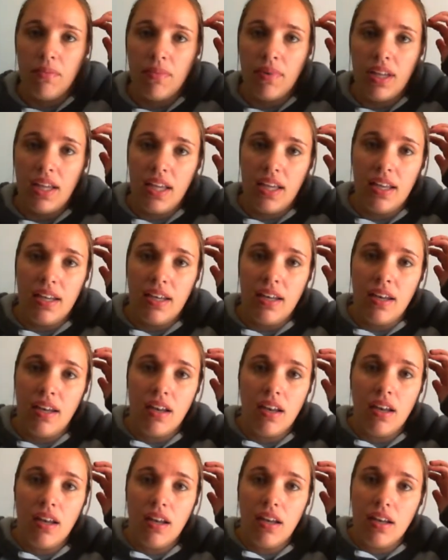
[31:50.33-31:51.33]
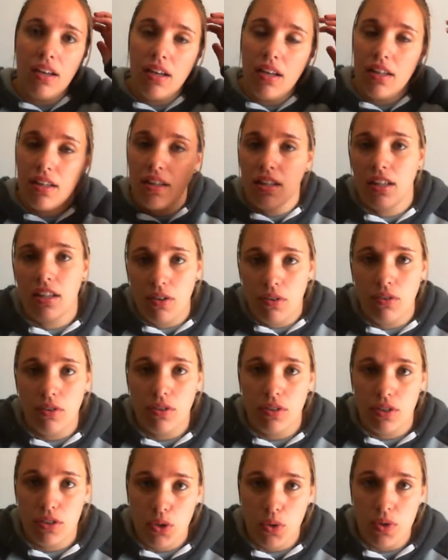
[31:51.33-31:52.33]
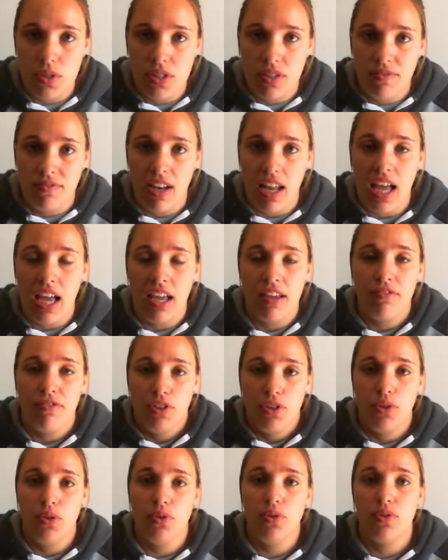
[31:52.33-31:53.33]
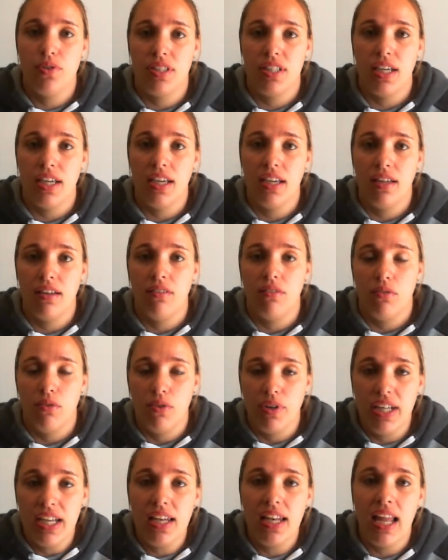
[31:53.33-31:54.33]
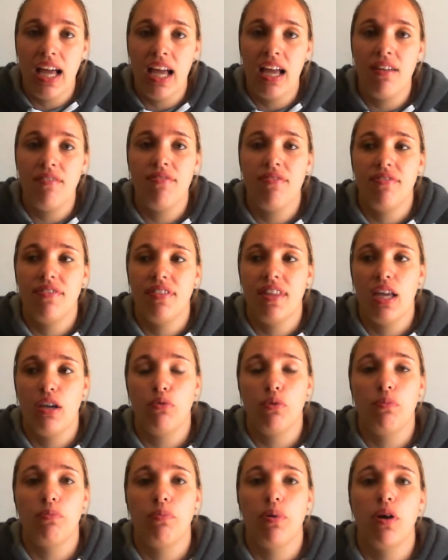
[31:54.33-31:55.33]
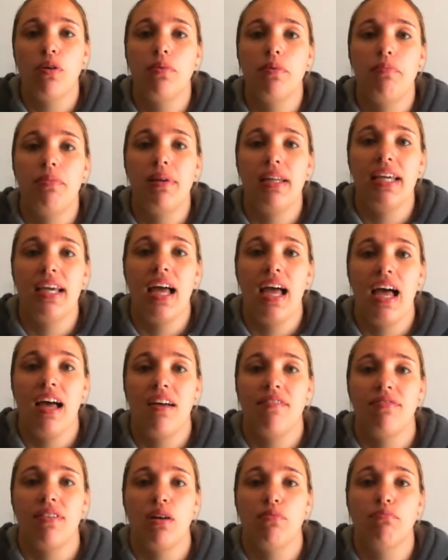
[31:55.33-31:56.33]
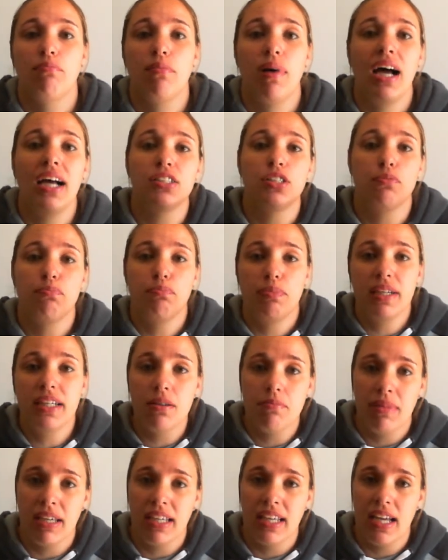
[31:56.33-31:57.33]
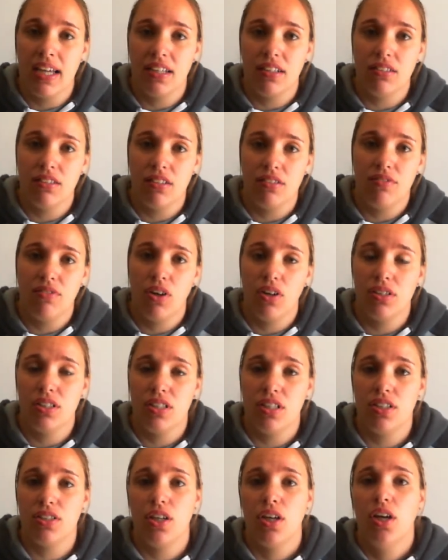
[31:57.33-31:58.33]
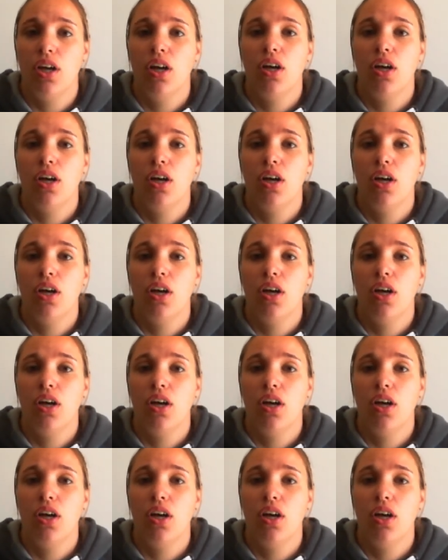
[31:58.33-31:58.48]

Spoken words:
In jaws of life used in real life, they will probably have a much bigger mechanical advantage.